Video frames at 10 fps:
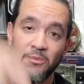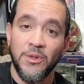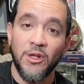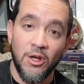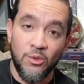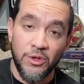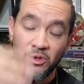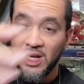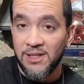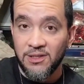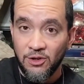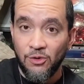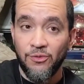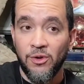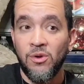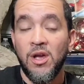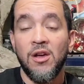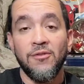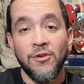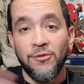below where you guys can go vote.
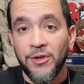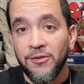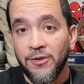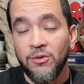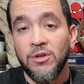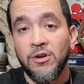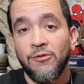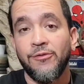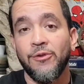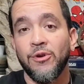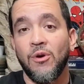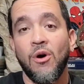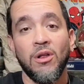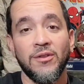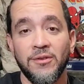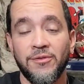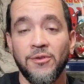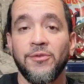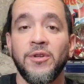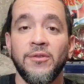Feel free to vote for all of them.
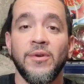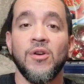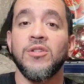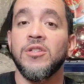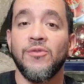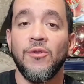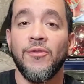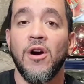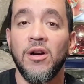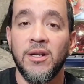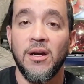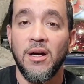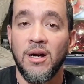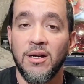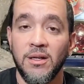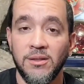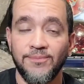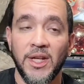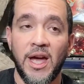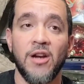Feel free to, or just vote for our uh,
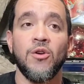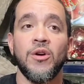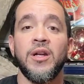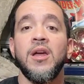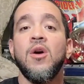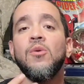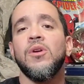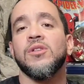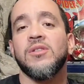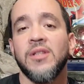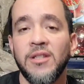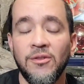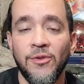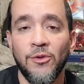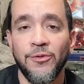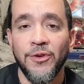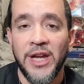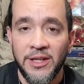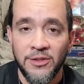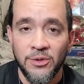category. We'd also like you to vote for
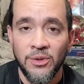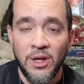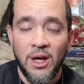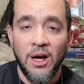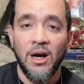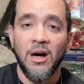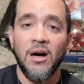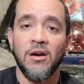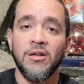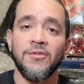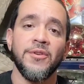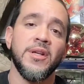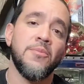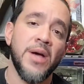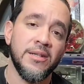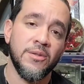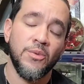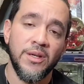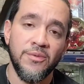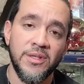Angel, uh, our good friend that passed
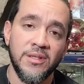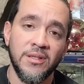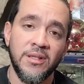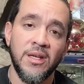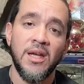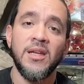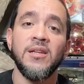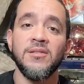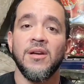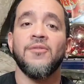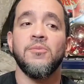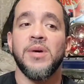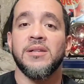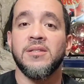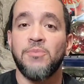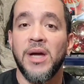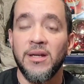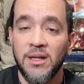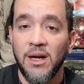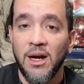away recently. He's up for Best Spec
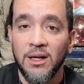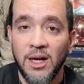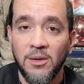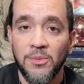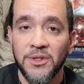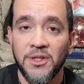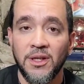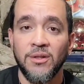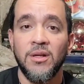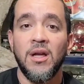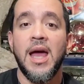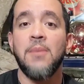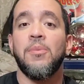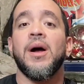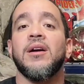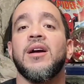uh, comic book channel, Empyre